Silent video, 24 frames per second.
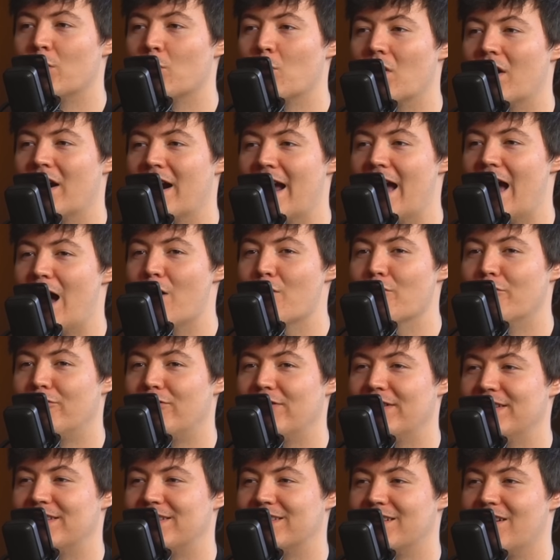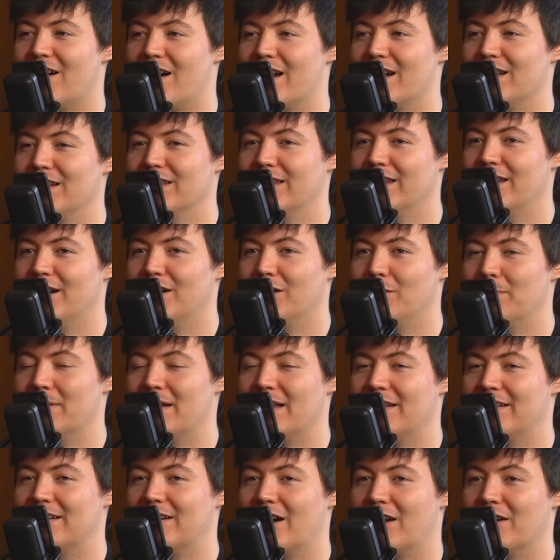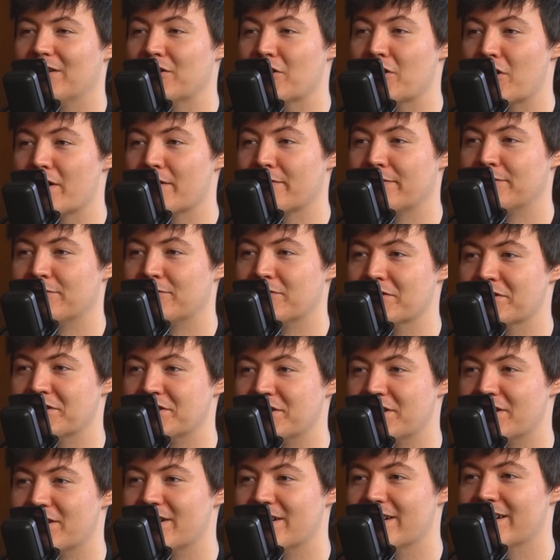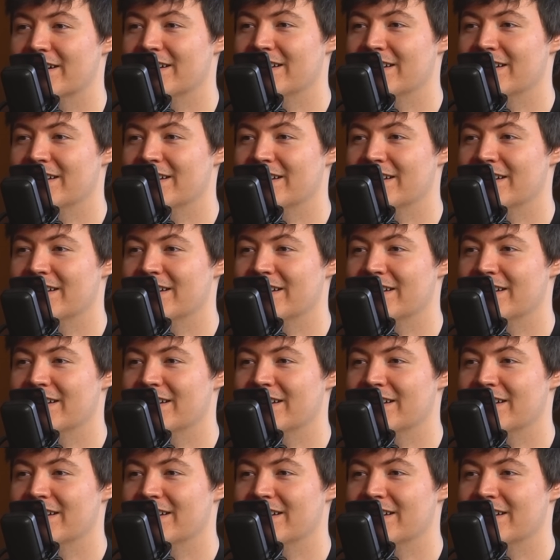where her outfits got a little bit got nerfed for sure.